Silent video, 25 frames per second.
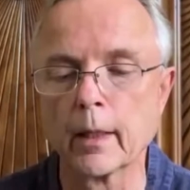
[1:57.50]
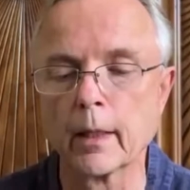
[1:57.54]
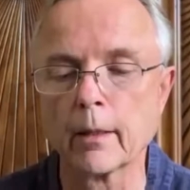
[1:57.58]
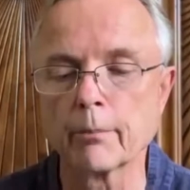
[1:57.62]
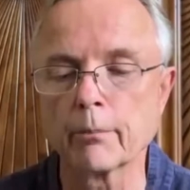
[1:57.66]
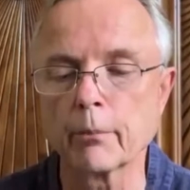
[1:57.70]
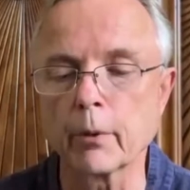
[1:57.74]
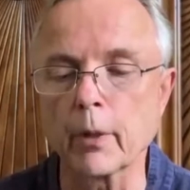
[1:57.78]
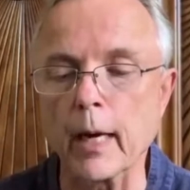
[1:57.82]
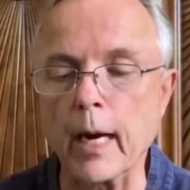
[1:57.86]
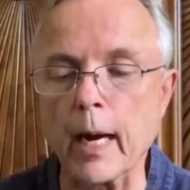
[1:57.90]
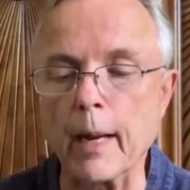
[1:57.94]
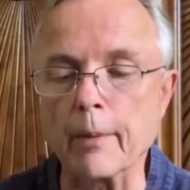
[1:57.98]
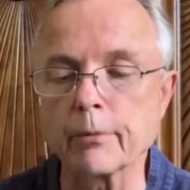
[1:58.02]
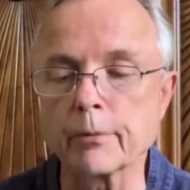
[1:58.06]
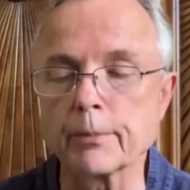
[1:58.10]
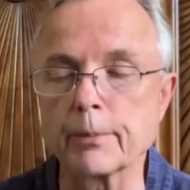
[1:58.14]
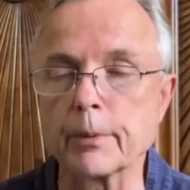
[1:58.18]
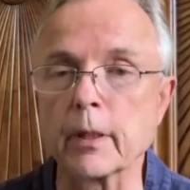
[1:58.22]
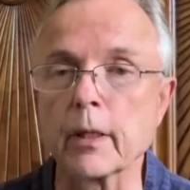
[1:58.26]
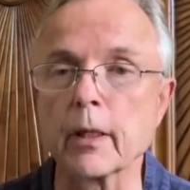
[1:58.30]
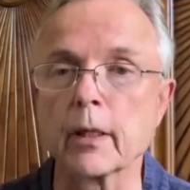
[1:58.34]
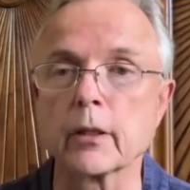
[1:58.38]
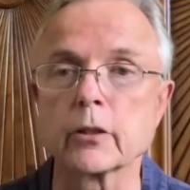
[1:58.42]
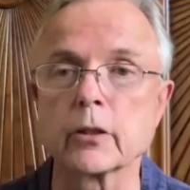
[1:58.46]
Perhaps
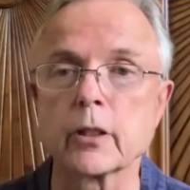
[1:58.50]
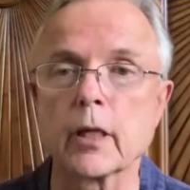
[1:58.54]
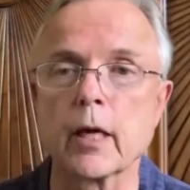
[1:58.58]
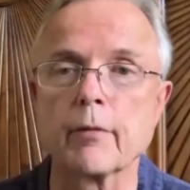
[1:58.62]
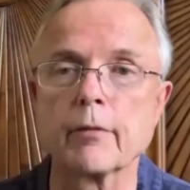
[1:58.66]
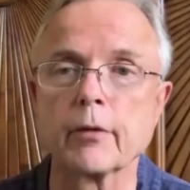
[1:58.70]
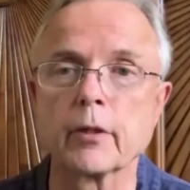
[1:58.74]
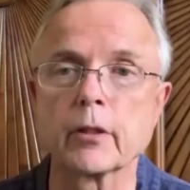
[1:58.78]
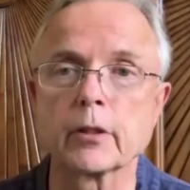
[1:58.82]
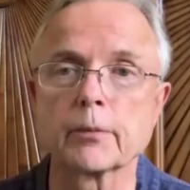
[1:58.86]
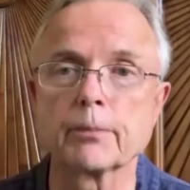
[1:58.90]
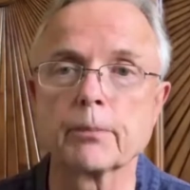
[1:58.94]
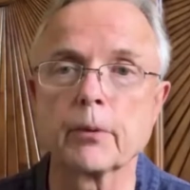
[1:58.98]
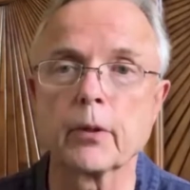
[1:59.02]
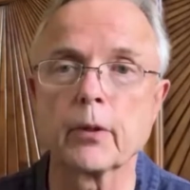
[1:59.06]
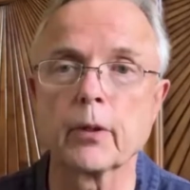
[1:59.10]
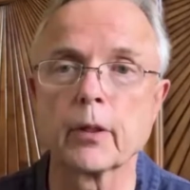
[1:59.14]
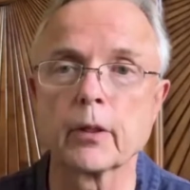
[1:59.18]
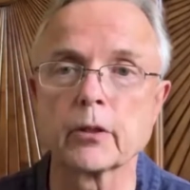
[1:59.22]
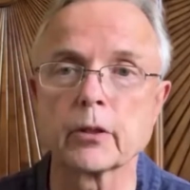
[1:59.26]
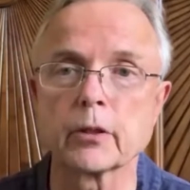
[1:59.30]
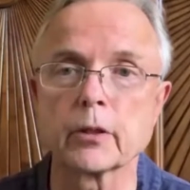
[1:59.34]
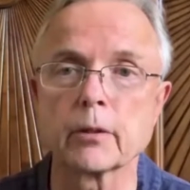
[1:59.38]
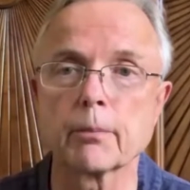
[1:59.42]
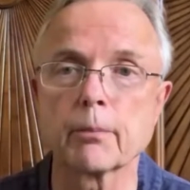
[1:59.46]
because I've
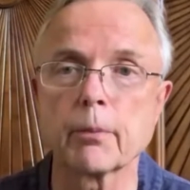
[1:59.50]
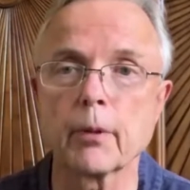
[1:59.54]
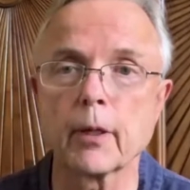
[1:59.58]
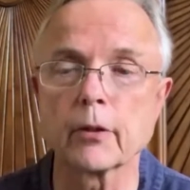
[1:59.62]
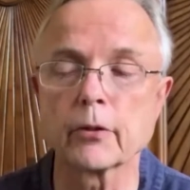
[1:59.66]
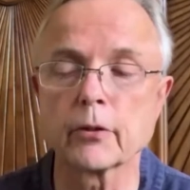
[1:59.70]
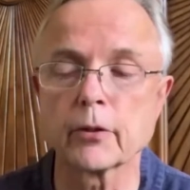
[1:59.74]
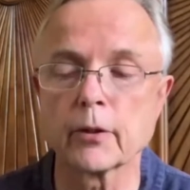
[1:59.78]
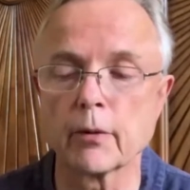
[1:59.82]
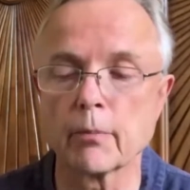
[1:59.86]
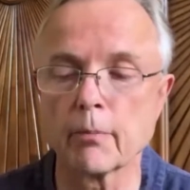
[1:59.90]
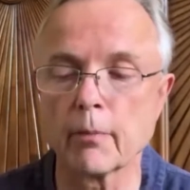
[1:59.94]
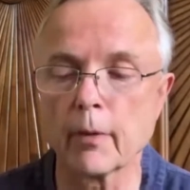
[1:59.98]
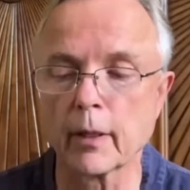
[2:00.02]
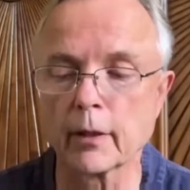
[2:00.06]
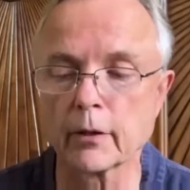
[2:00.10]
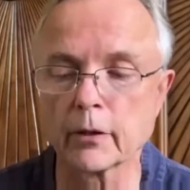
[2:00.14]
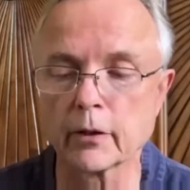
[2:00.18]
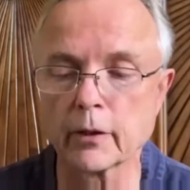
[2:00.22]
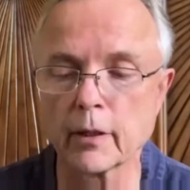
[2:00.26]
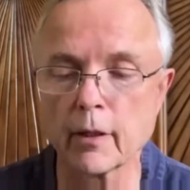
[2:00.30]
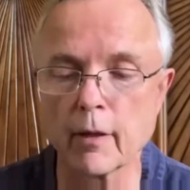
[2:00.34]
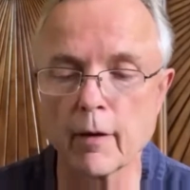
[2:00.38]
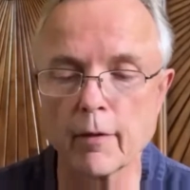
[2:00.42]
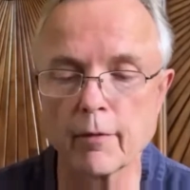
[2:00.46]
experienced depression
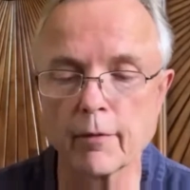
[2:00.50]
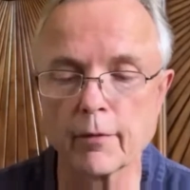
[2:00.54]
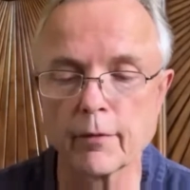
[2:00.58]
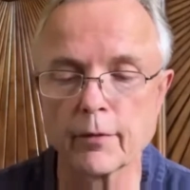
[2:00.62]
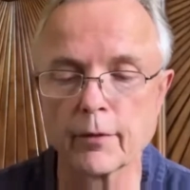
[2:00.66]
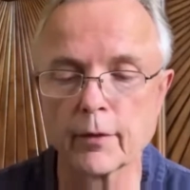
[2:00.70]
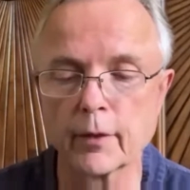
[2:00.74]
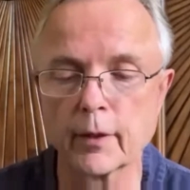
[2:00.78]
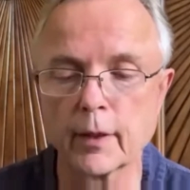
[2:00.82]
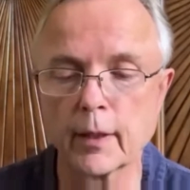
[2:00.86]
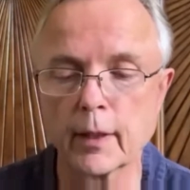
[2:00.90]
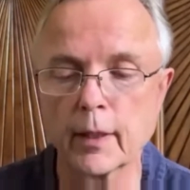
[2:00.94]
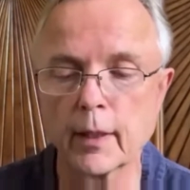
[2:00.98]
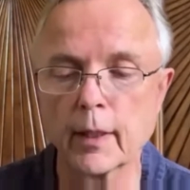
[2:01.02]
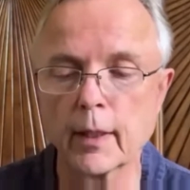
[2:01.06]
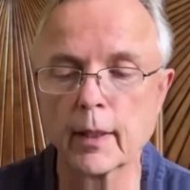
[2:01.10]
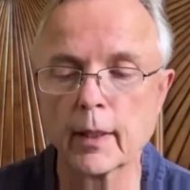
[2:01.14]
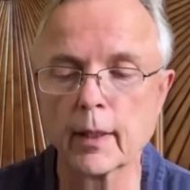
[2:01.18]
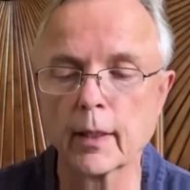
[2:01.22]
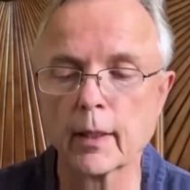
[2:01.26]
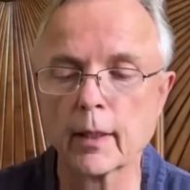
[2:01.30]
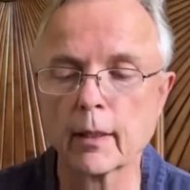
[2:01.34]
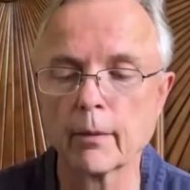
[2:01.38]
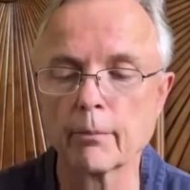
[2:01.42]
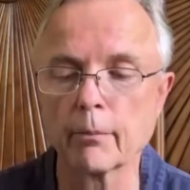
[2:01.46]
myself,
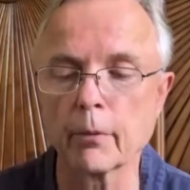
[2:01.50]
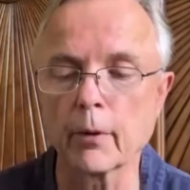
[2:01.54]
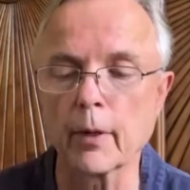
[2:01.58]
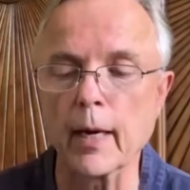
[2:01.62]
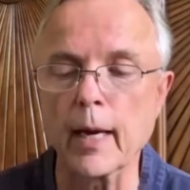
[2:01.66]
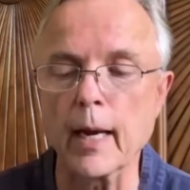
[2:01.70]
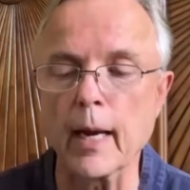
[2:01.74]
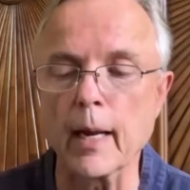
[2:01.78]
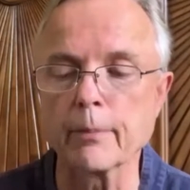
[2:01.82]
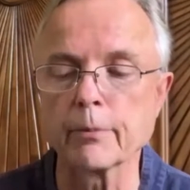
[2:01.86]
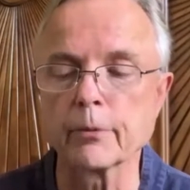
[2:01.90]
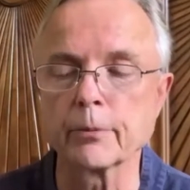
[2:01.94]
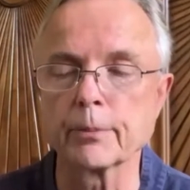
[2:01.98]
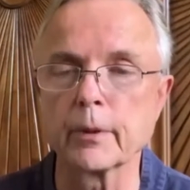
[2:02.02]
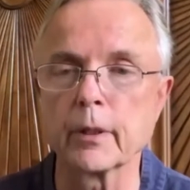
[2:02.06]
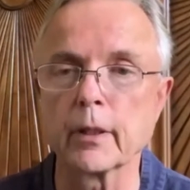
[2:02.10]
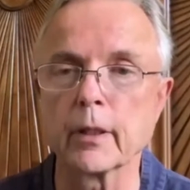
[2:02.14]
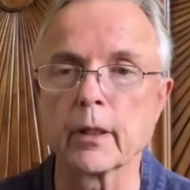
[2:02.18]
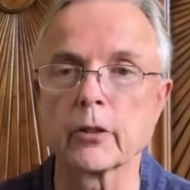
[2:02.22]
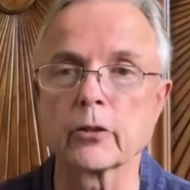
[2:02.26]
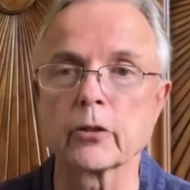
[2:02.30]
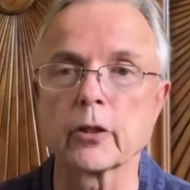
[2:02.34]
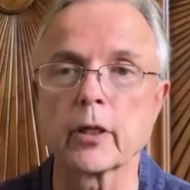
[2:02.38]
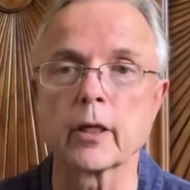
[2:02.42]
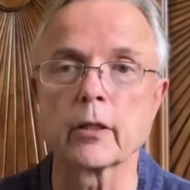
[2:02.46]
perhaps
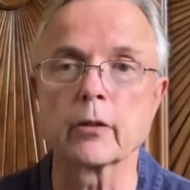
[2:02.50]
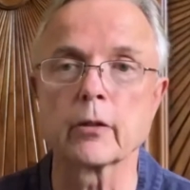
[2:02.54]
because I